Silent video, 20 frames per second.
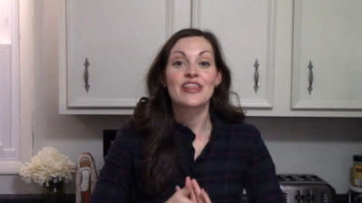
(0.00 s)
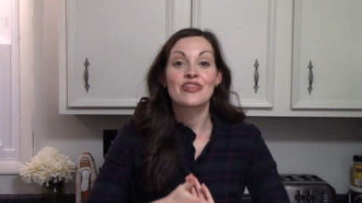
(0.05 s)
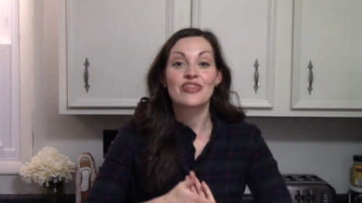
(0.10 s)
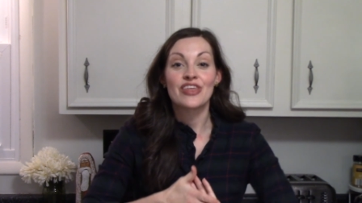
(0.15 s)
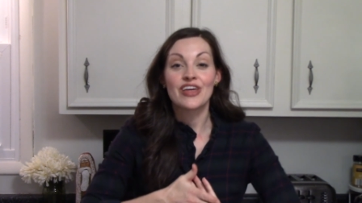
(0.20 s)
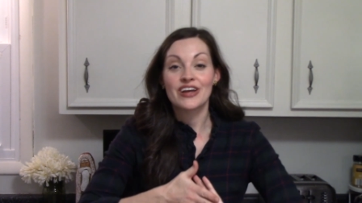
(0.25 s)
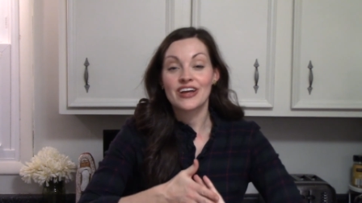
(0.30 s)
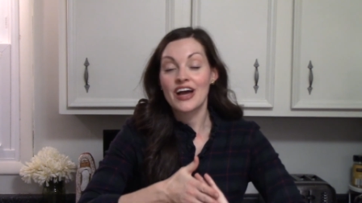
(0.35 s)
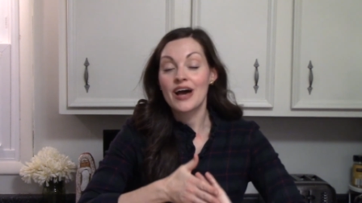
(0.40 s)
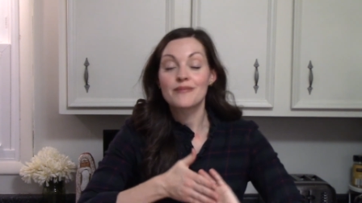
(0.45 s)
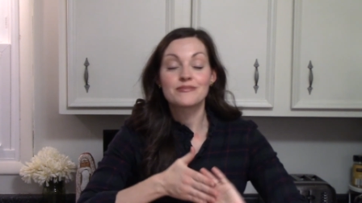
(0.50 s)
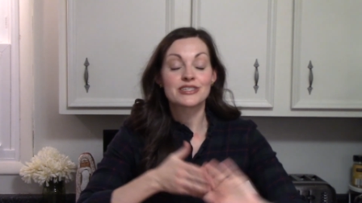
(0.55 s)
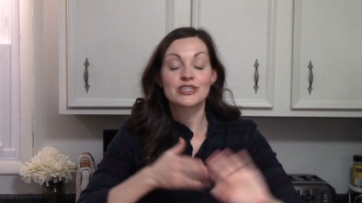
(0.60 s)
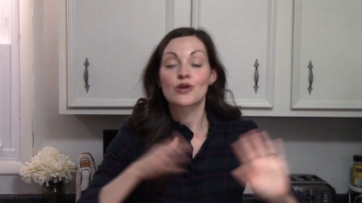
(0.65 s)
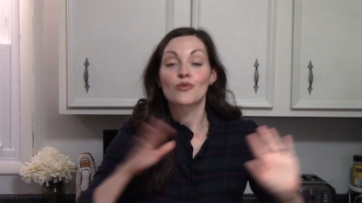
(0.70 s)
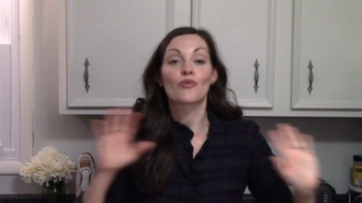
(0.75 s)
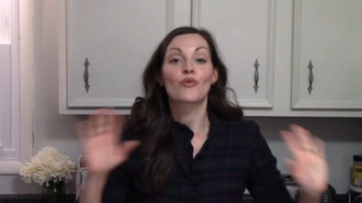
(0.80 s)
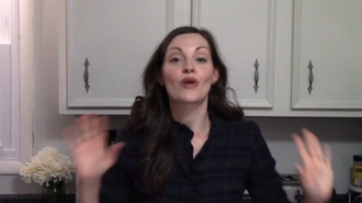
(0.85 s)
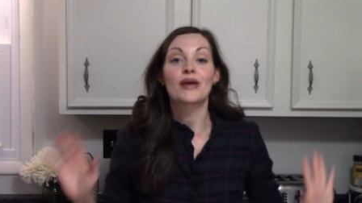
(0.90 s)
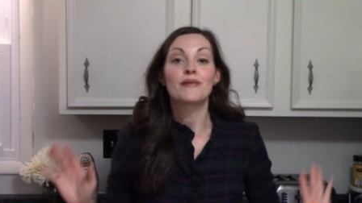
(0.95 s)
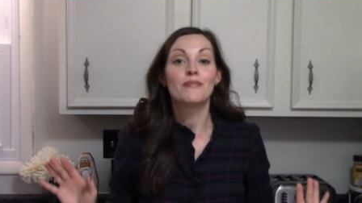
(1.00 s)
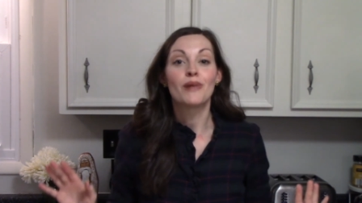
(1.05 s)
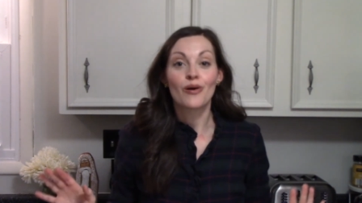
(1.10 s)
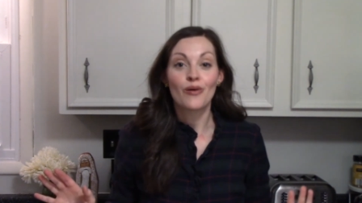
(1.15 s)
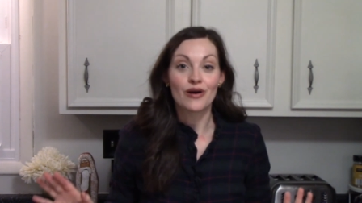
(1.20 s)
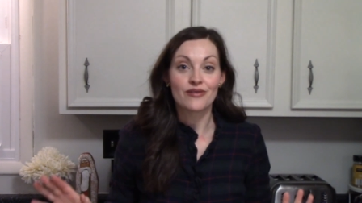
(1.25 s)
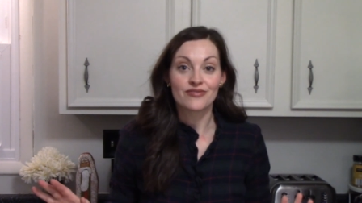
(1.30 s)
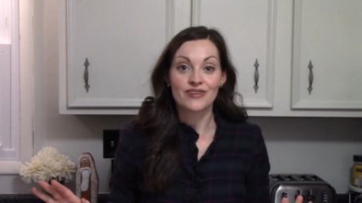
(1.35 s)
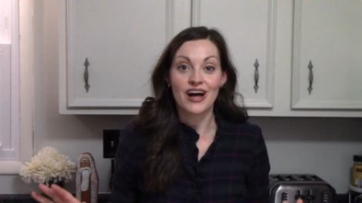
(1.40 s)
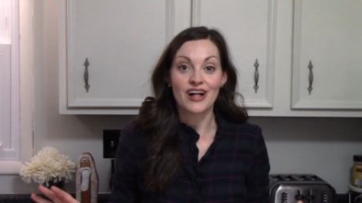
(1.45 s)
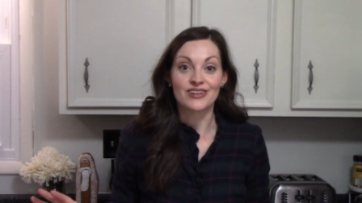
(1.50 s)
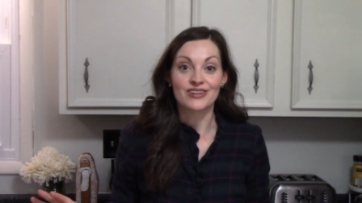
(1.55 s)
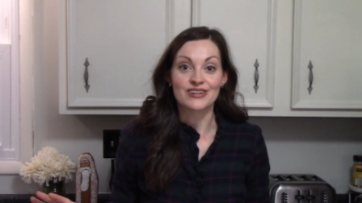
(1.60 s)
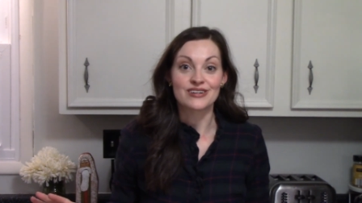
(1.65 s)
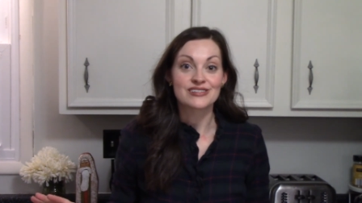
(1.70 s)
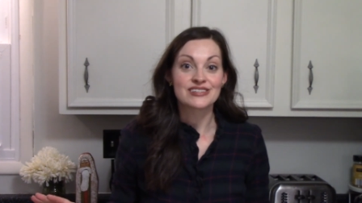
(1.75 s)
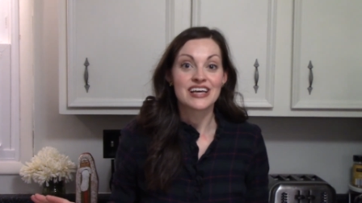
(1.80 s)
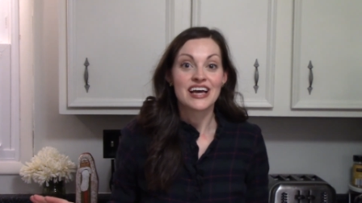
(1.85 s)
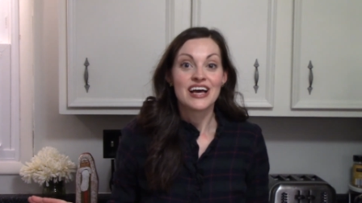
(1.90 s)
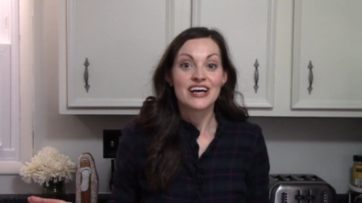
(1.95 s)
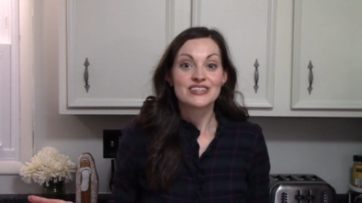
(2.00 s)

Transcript: it comes in a rainbow of colors.